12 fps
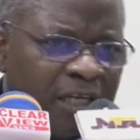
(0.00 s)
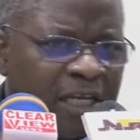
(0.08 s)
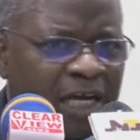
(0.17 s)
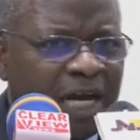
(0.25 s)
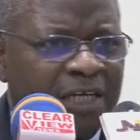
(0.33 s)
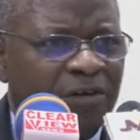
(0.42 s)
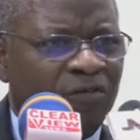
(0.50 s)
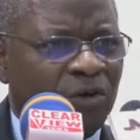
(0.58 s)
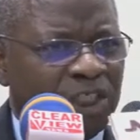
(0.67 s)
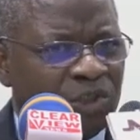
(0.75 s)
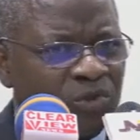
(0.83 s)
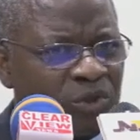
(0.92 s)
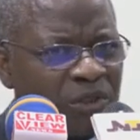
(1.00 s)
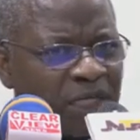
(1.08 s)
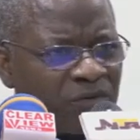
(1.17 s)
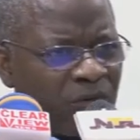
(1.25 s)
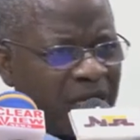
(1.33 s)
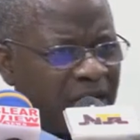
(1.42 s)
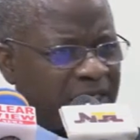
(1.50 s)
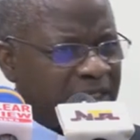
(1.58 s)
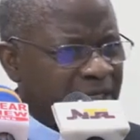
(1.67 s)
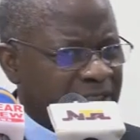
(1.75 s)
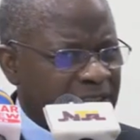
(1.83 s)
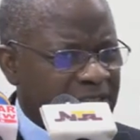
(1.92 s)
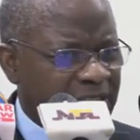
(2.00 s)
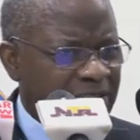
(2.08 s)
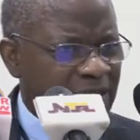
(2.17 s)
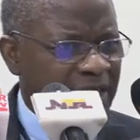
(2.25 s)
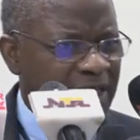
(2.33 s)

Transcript: the kind of constitution that we had in 1960 and